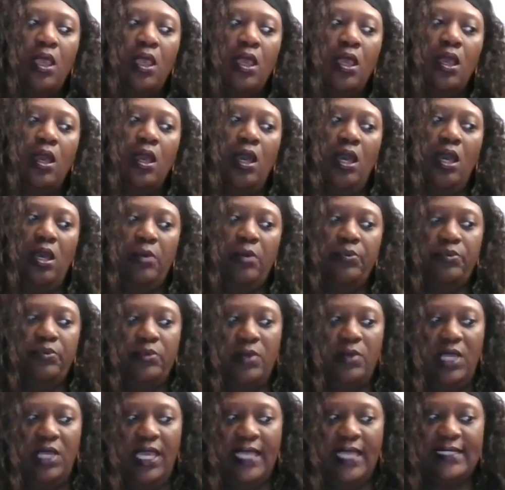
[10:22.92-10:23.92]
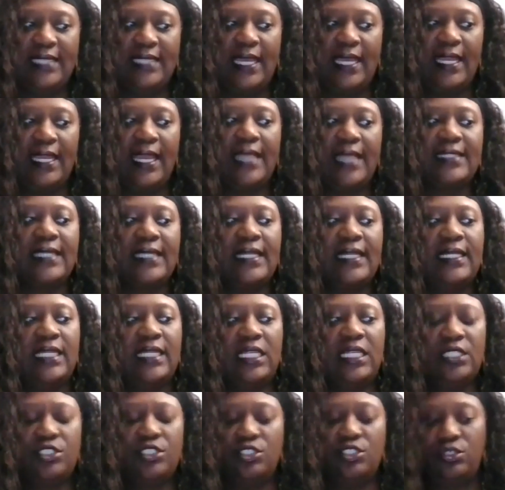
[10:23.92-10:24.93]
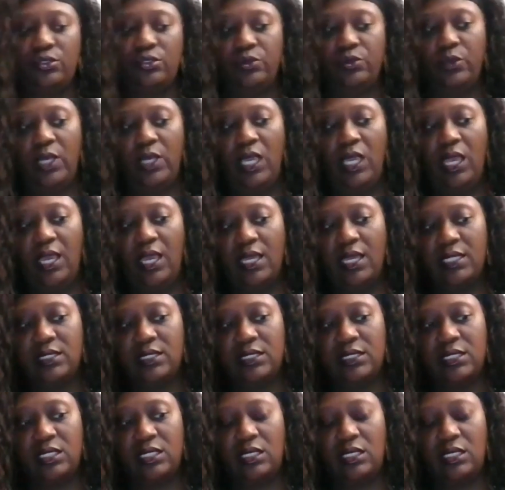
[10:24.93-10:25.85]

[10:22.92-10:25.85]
as I need to. And